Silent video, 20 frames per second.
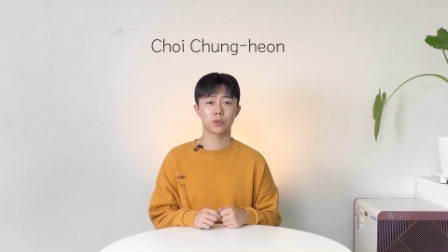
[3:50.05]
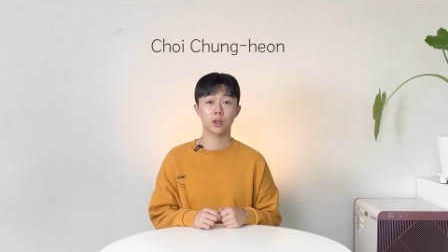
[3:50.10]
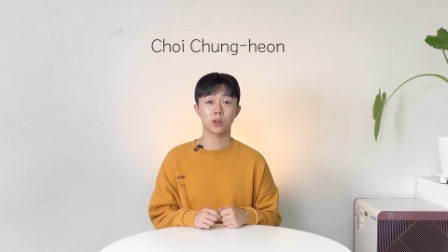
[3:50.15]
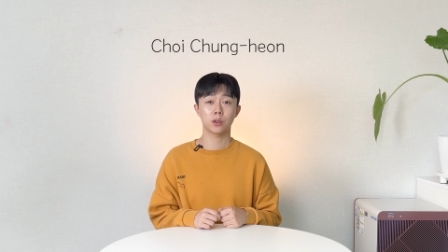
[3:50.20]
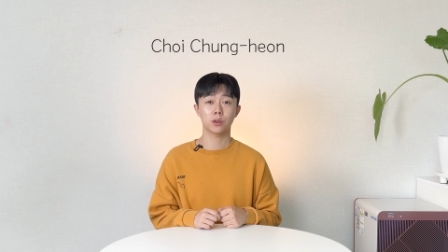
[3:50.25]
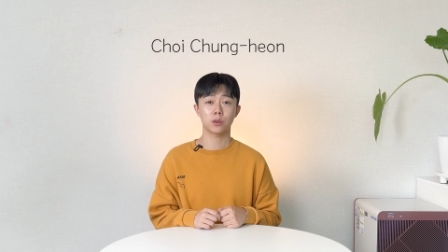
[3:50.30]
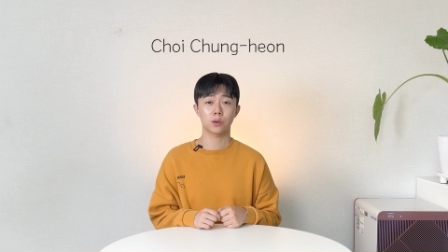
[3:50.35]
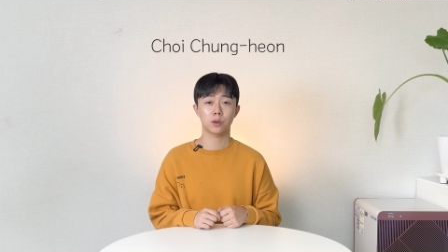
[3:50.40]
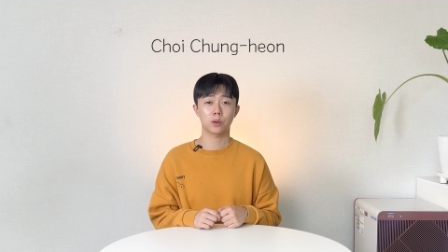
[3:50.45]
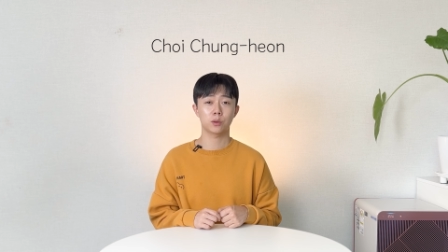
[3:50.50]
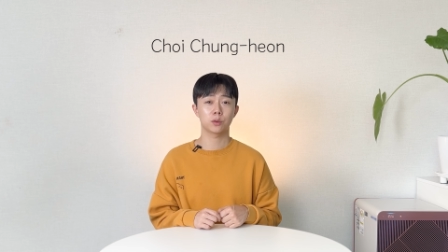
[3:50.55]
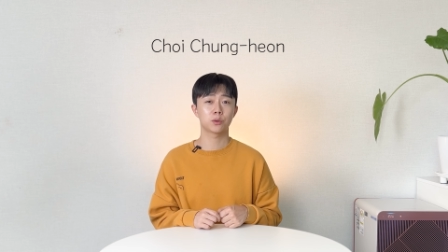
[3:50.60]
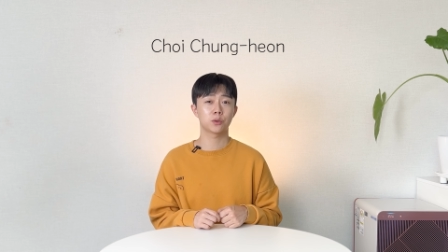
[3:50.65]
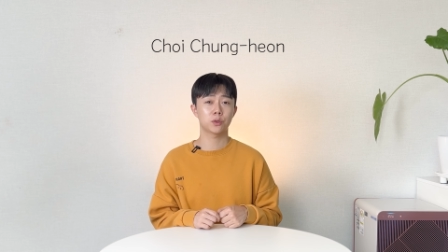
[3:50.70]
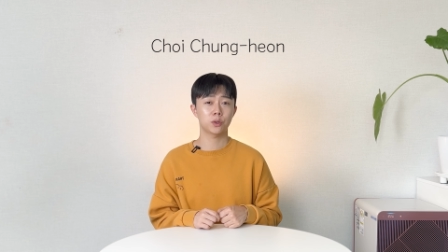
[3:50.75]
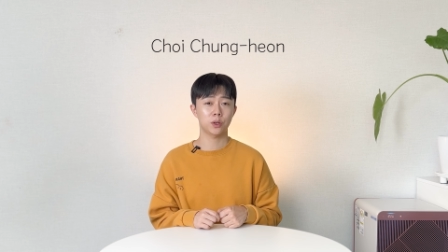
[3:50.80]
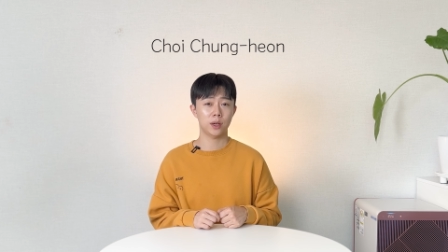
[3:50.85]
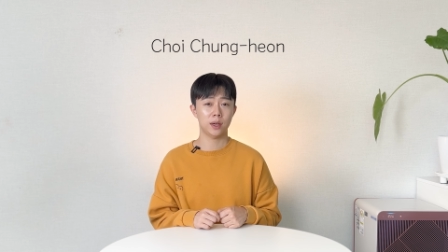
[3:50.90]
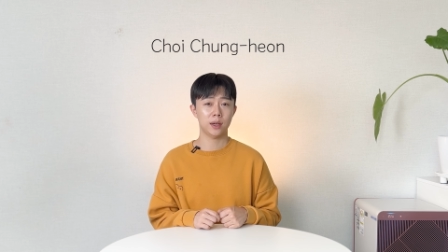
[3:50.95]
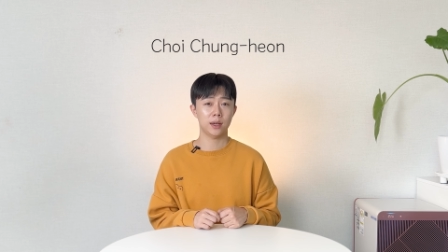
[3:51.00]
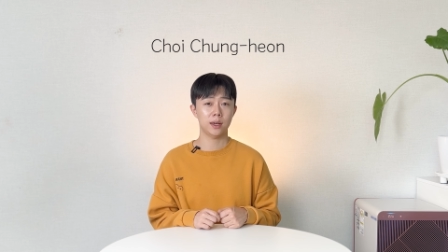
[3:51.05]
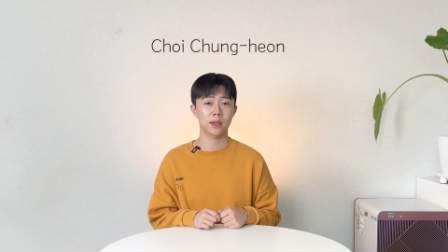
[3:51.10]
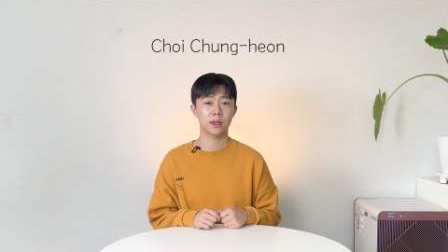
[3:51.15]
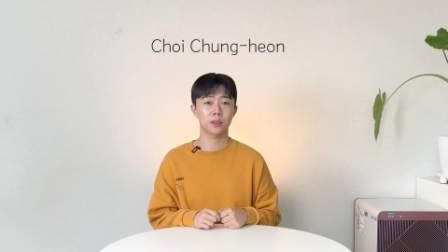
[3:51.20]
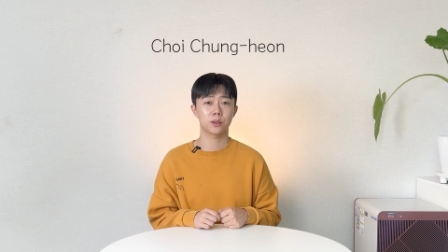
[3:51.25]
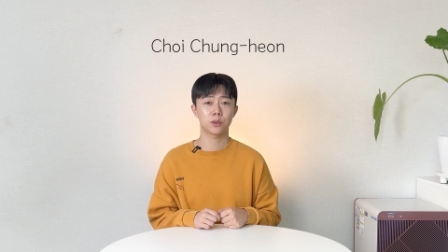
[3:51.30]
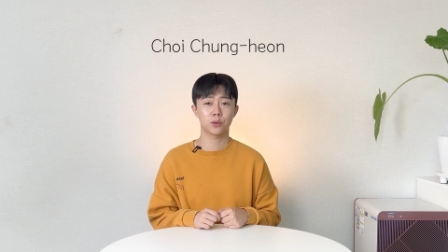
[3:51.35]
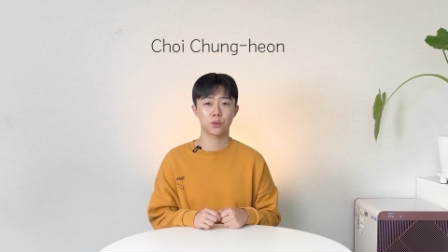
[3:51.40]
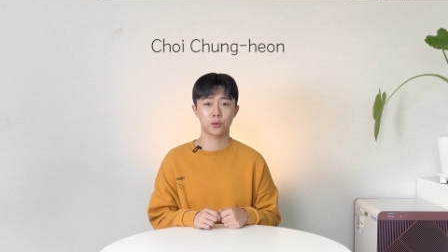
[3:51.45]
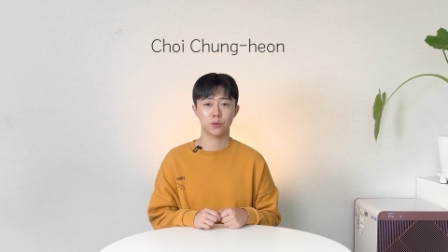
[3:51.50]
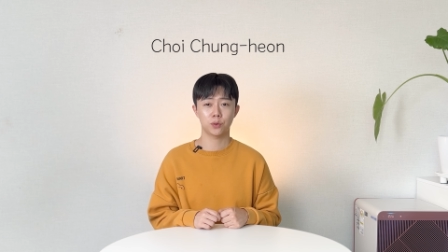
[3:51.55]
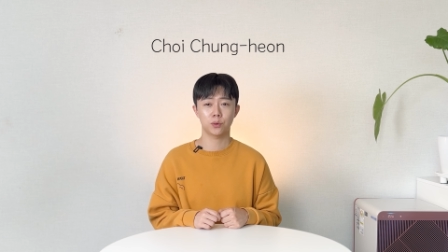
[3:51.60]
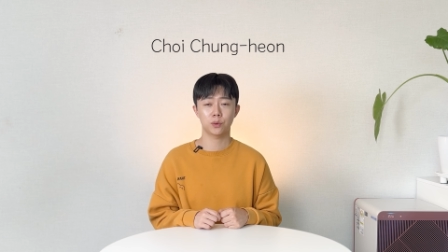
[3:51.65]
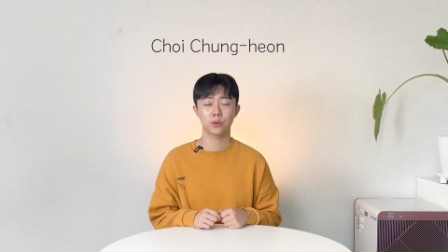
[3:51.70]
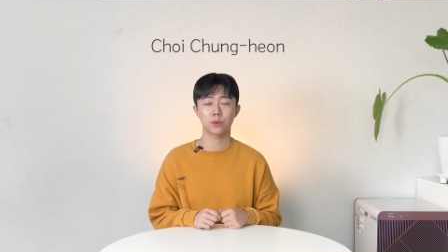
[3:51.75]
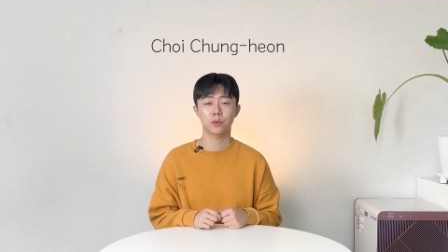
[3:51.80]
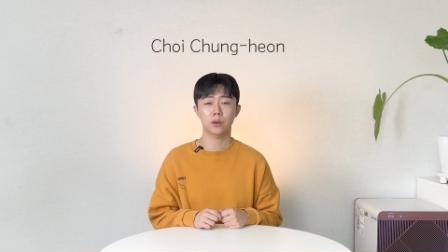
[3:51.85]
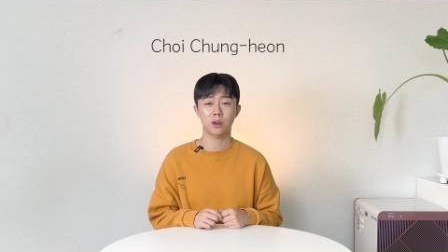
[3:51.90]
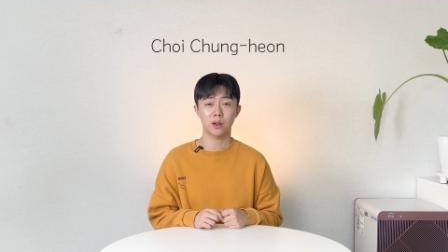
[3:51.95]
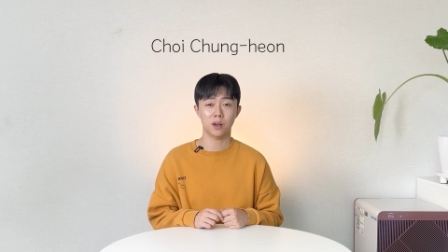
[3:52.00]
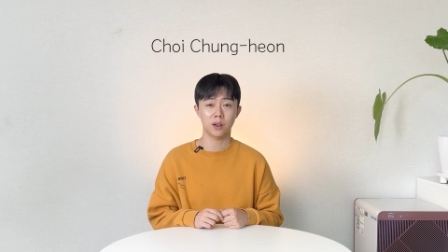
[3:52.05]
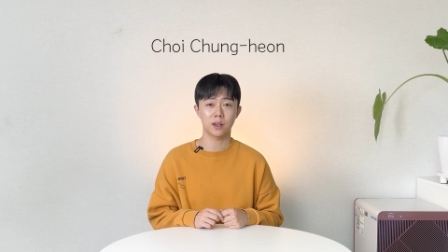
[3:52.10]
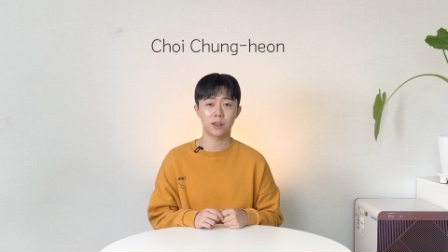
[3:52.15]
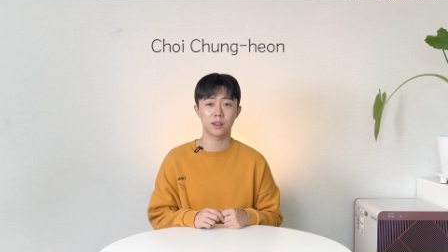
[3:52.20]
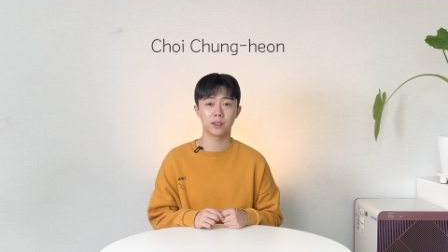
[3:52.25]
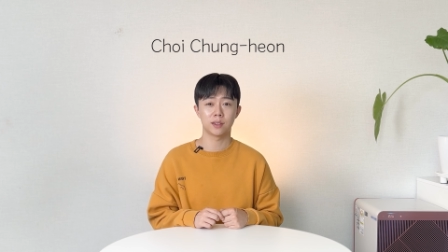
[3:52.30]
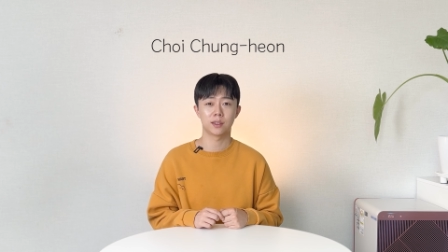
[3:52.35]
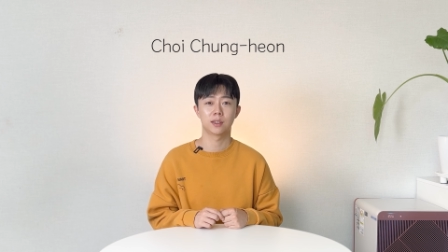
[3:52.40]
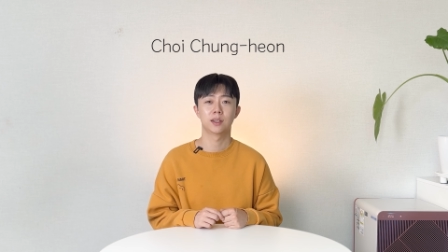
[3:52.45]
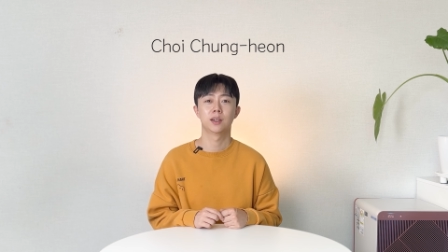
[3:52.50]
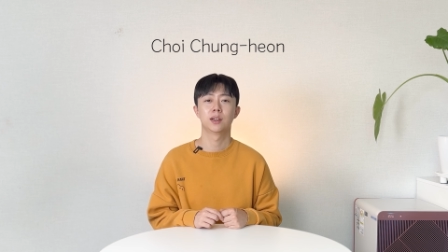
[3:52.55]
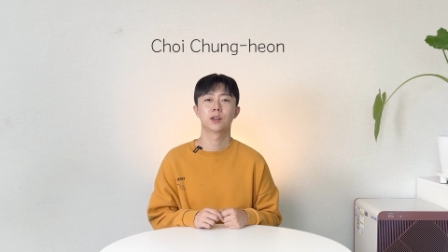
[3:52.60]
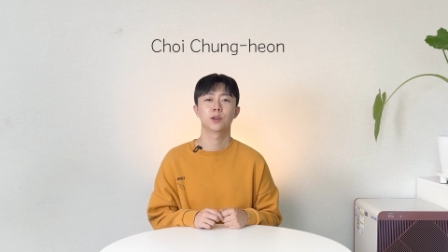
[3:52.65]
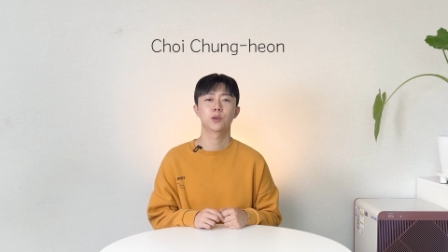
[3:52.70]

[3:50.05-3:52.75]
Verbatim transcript: General Choi Chung-heon